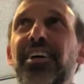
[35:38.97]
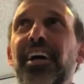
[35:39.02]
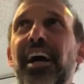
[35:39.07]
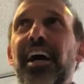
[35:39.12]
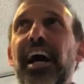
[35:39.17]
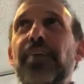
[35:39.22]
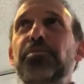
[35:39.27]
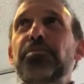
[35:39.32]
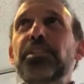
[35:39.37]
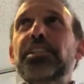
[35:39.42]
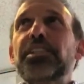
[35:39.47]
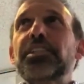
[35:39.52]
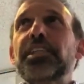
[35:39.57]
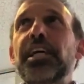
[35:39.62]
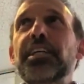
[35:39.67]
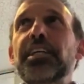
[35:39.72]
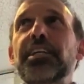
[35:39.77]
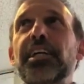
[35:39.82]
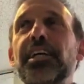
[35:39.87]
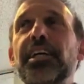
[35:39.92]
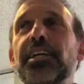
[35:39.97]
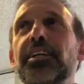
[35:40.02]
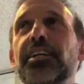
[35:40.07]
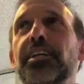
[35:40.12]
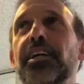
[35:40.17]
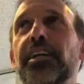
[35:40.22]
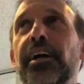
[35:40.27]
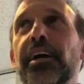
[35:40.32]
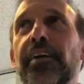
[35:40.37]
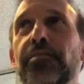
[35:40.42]
I'm just thinking,
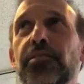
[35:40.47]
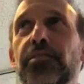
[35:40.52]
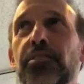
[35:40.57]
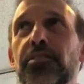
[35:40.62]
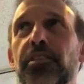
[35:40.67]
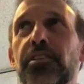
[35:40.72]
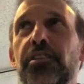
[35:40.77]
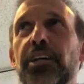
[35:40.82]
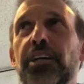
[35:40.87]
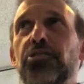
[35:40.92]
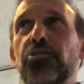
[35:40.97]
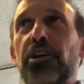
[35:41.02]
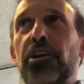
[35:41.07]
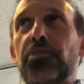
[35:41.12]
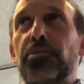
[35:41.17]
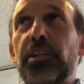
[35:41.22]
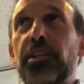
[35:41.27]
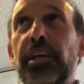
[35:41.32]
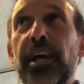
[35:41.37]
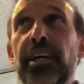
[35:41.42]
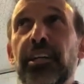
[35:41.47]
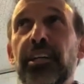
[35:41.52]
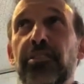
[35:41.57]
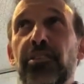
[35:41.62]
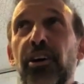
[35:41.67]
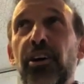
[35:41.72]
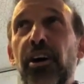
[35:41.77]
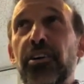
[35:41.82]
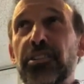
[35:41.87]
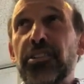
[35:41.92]
and I'm not trying to be negative
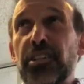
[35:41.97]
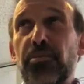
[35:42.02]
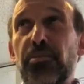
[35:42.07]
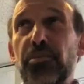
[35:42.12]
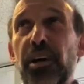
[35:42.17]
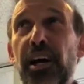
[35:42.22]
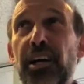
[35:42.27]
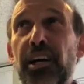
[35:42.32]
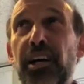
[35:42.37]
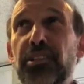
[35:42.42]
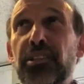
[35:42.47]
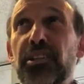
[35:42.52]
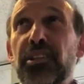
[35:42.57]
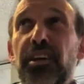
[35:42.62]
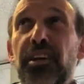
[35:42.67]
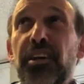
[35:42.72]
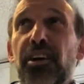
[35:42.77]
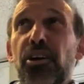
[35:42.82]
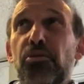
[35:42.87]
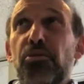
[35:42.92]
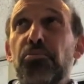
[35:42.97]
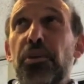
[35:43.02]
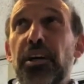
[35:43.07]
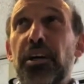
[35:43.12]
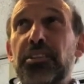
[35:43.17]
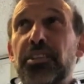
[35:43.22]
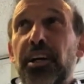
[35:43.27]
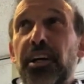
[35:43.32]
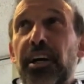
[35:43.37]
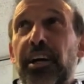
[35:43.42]
at all because I'm not, but
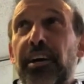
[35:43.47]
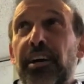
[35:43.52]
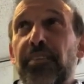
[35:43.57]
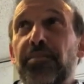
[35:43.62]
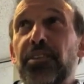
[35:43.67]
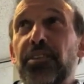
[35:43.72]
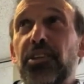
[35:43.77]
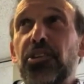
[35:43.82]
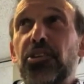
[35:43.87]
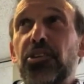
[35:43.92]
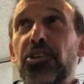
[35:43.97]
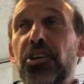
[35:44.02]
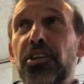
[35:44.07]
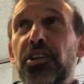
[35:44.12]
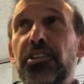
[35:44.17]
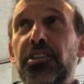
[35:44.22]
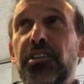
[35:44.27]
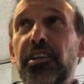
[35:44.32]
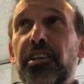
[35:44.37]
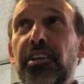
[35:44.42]
you could